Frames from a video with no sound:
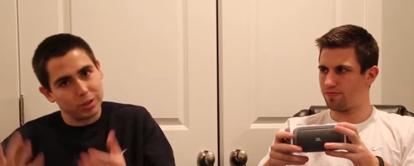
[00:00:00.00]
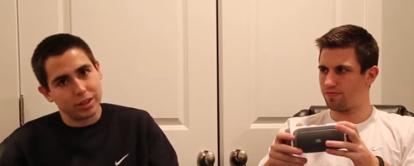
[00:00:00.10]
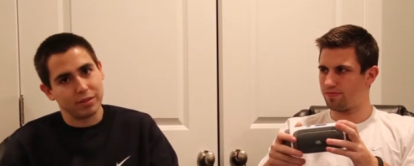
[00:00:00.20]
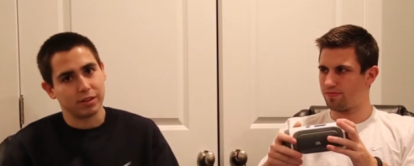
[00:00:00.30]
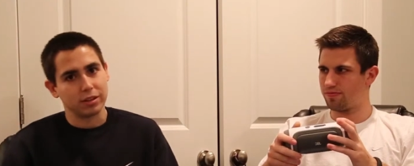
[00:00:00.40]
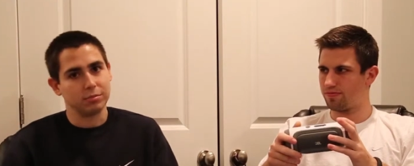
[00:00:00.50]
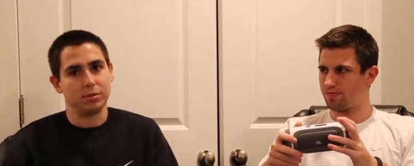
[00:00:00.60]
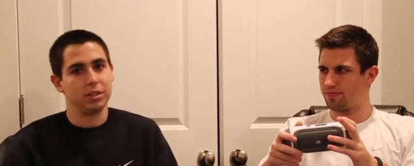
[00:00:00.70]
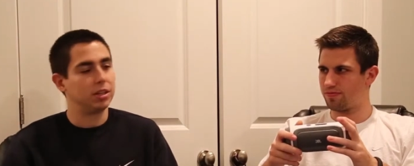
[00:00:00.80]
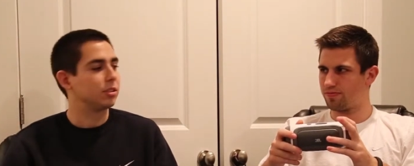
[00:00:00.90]
Speaker 1: with that volume,
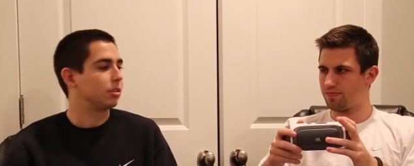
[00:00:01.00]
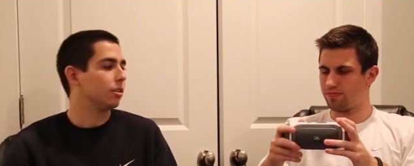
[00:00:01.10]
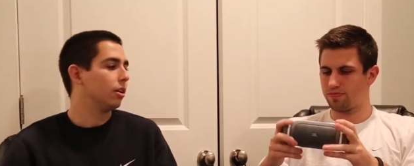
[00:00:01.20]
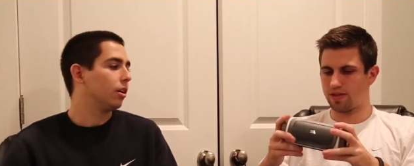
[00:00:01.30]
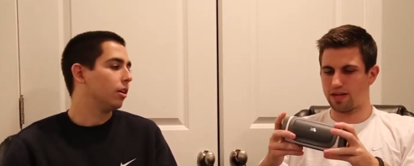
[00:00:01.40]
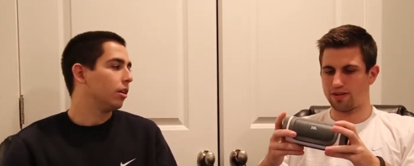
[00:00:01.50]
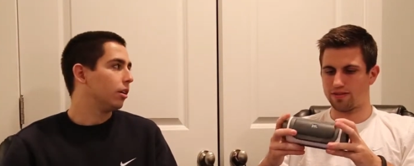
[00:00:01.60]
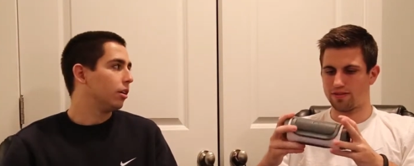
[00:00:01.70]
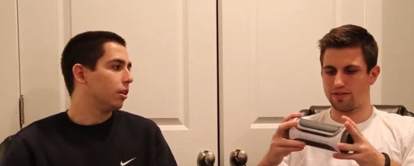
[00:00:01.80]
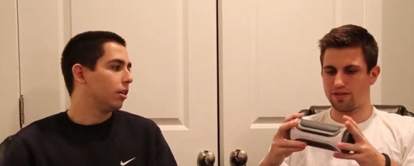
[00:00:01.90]
but it doesn't. Yeah.
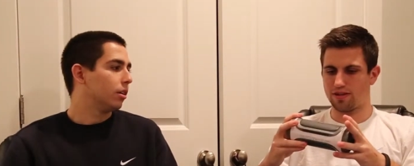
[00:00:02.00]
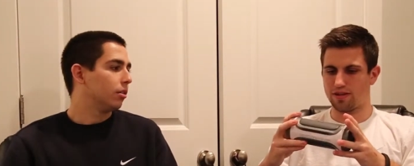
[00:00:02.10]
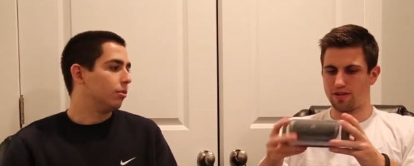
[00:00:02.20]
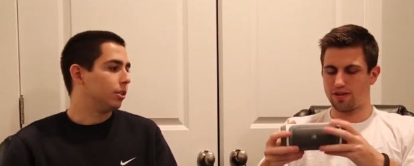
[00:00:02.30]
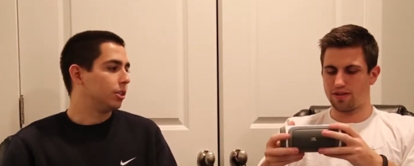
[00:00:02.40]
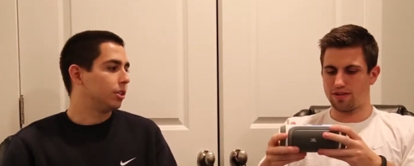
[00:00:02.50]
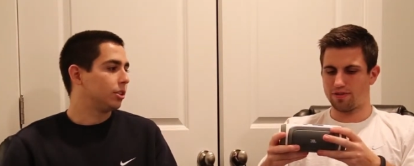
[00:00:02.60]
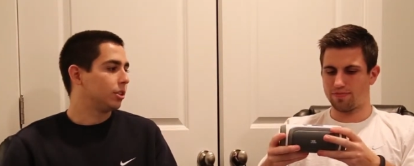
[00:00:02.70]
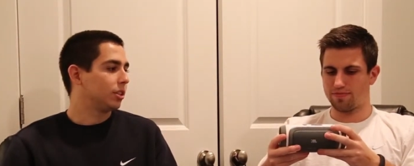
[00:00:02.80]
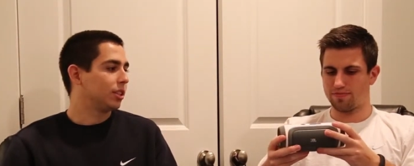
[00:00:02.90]
Which
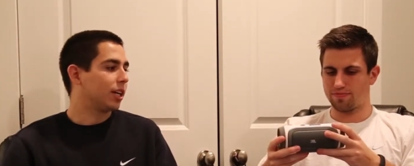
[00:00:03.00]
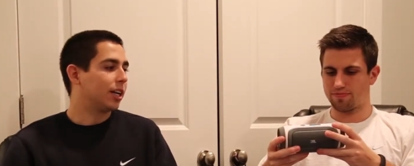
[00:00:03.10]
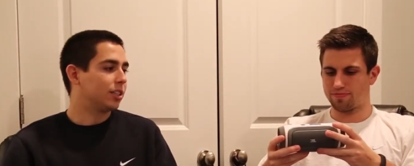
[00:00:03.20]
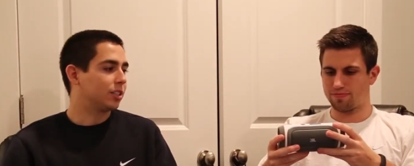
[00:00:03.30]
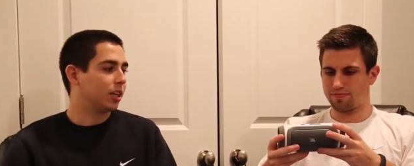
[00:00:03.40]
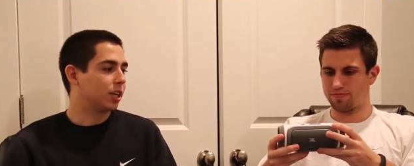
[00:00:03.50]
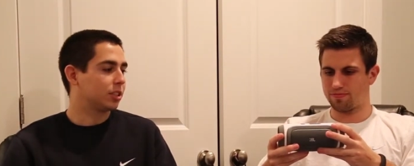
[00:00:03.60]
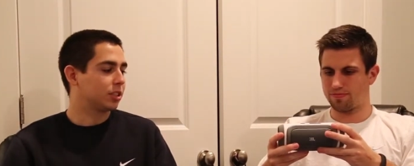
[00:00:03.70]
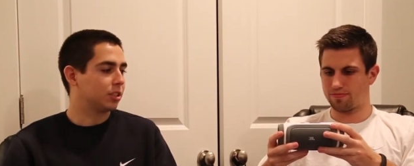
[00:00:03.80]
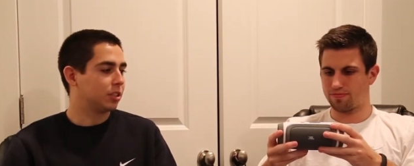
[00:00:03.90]
kind of
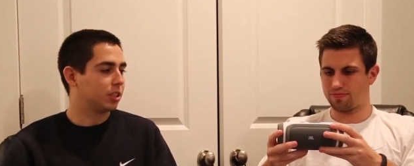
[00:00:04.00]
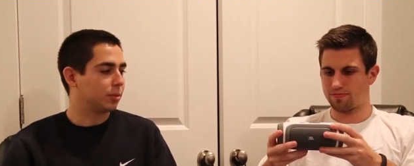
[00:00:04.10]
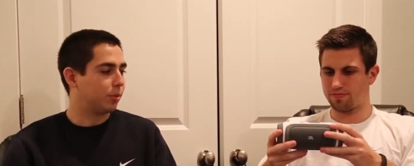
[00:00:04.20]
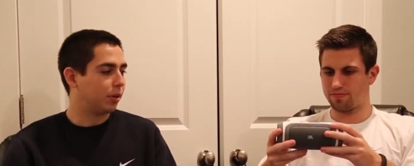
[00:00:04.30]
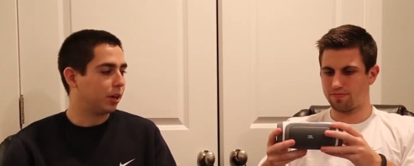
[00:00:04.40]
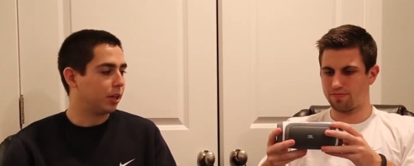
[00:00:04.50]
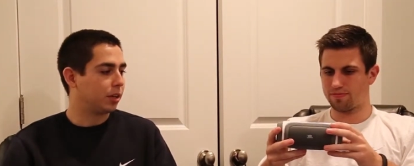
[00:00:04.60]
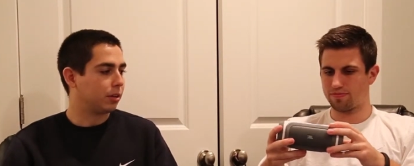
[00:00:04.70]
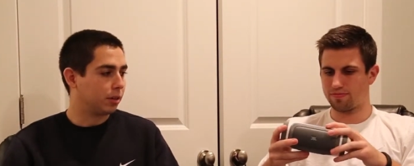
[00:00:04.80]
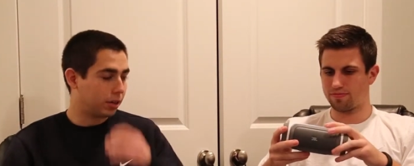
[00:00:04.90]
sucks, disappointing,
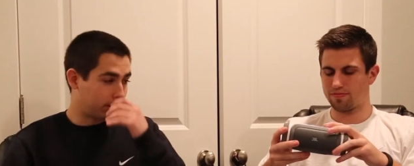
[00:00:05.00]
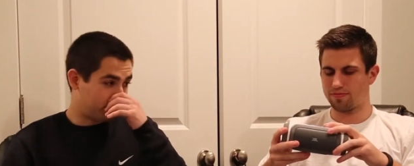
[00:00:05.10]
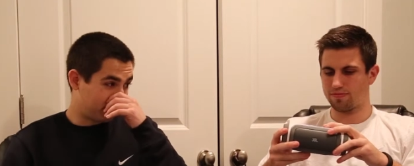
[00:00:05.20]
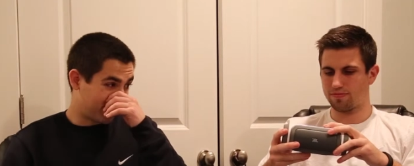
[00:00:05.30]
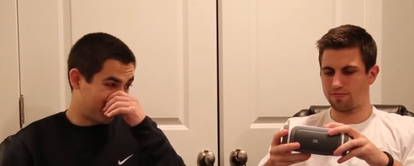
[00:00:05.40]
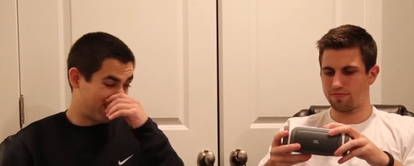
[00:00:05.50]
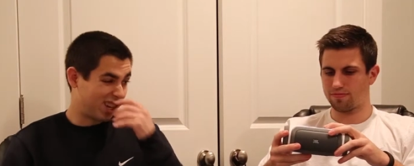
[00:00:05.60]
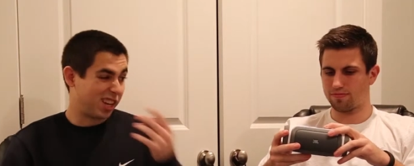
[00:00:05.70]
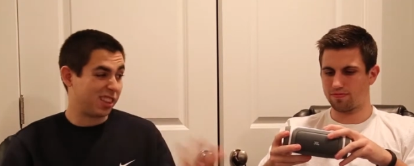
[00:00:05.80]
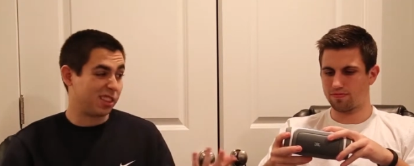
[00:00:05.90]
but
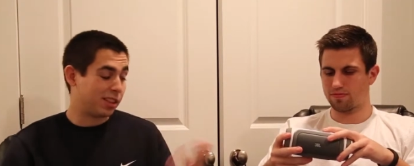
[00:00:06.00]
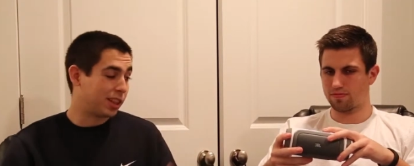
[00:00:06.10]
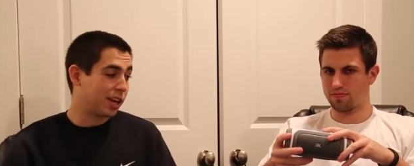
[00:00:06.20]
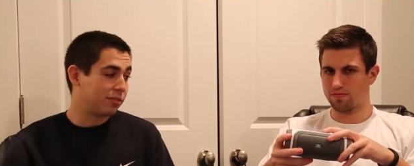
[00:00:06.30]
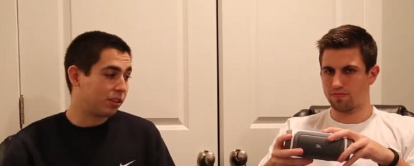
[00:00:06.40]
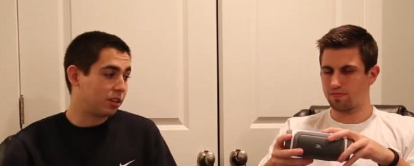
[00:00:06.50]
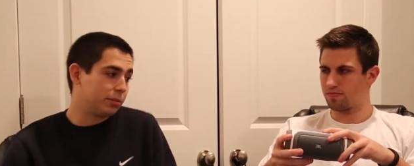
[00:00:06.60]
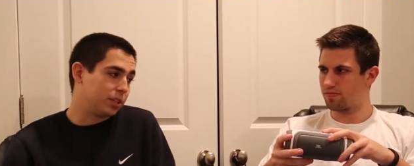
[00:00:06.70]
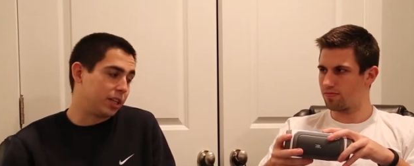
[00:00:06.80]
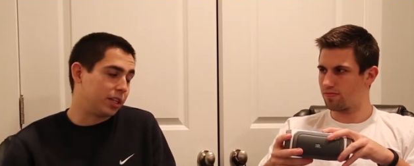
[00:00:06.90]
the loud volume
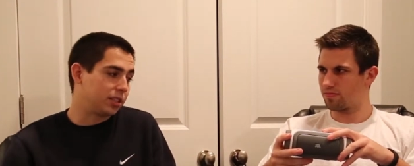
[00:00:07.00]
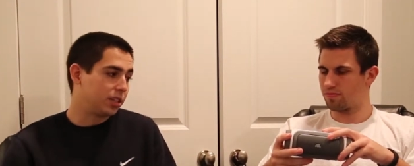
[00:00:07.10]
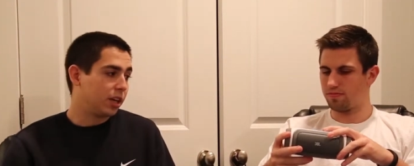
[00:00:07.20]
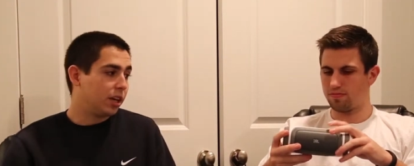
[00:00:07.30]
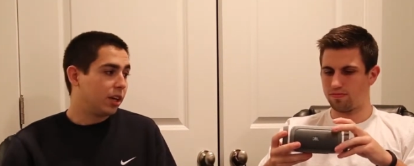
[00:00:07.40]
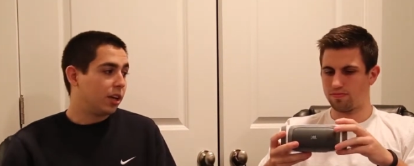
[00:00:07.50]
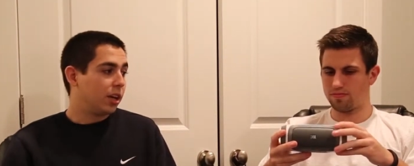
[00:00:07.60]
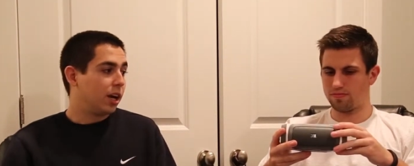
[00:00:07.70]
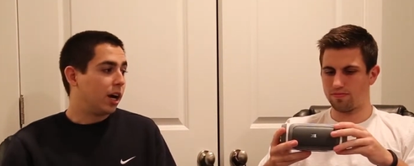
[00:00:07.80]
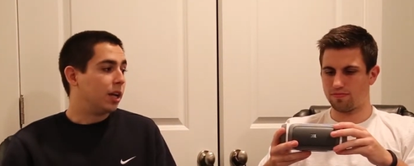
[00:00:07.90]
is nice.
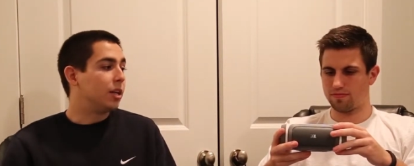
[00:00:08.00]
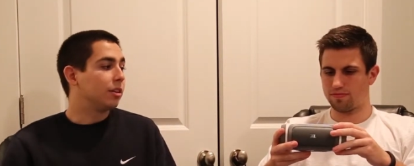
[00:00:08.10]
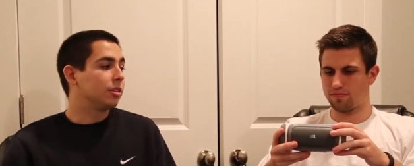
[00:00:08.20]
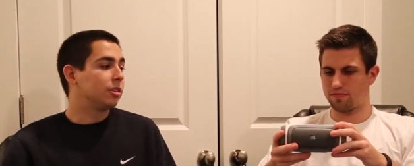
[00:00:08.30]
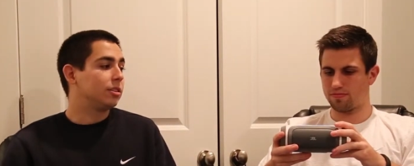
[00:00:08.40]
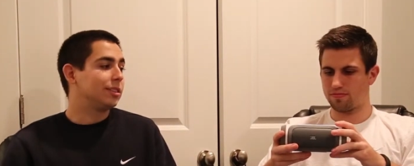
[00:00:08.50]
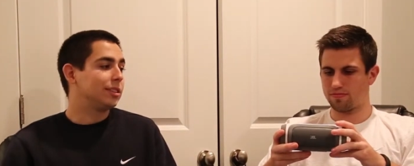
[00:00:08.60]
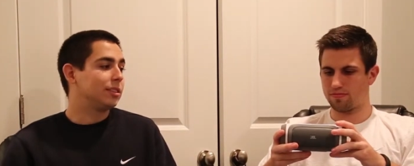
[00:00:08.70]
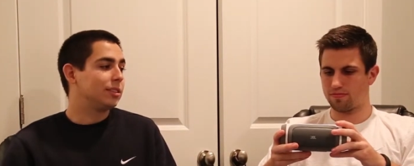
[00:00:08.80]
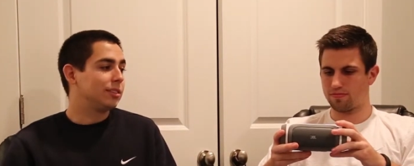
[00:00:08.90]
Another
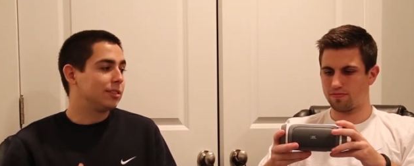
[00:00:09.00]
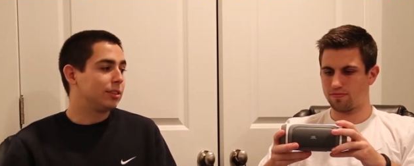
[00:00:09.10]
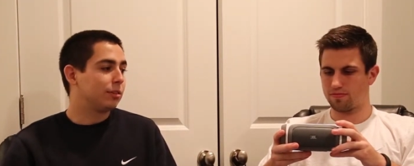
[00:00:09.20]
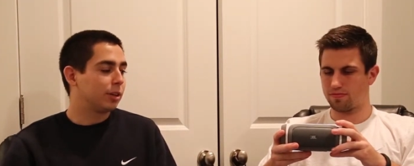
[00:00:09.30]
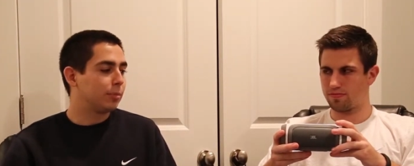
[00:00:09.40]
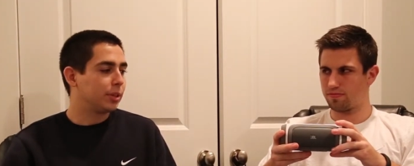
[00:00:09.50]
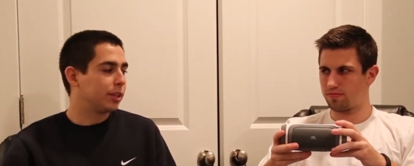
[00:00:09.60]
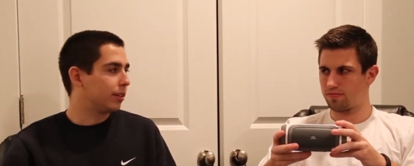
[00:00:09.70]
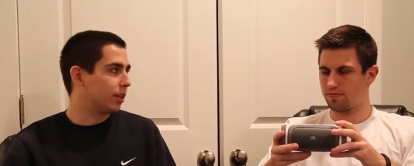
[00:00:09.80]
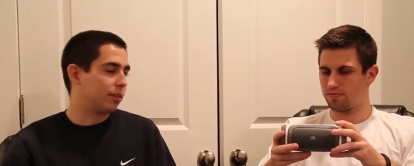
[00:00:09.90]
crippling
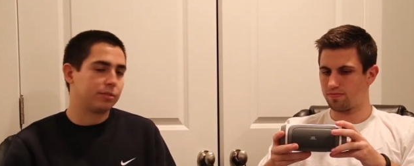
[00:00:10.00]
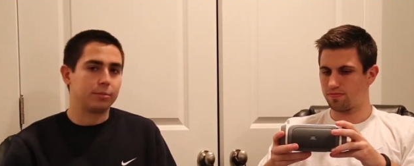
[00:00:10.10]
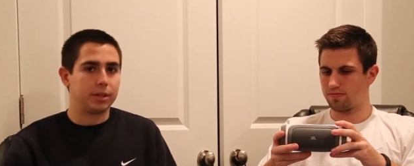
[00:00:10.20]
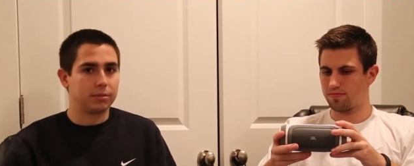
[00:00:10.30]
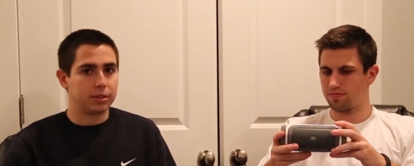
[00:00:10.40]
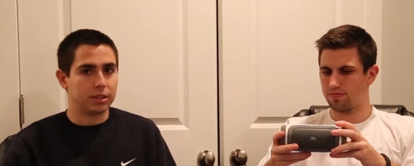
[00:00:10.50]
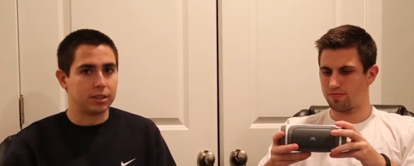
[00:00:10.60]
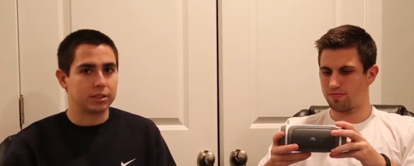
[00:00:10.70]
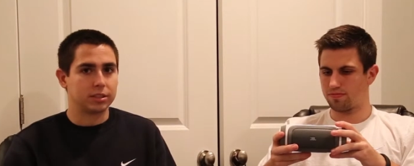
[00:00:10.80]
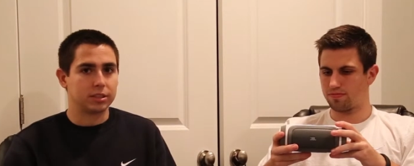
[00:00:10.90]
thing for me with
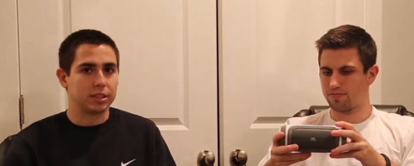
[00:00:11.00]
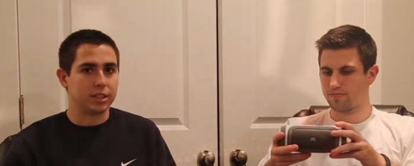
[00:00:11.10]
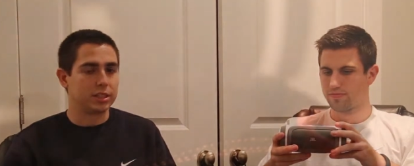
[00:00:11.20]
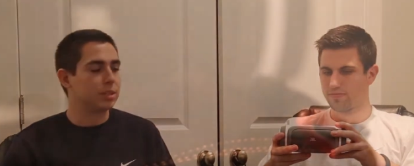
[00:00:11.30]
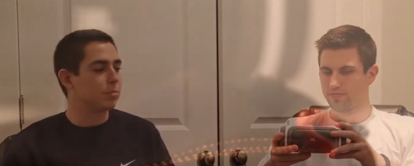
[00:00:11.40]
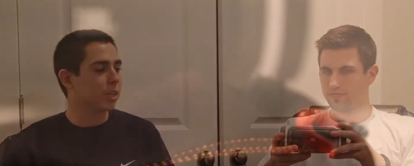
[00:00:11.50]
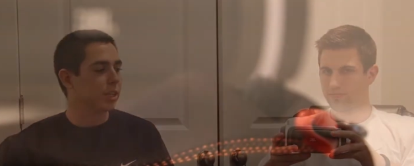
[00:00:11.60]
this, it seems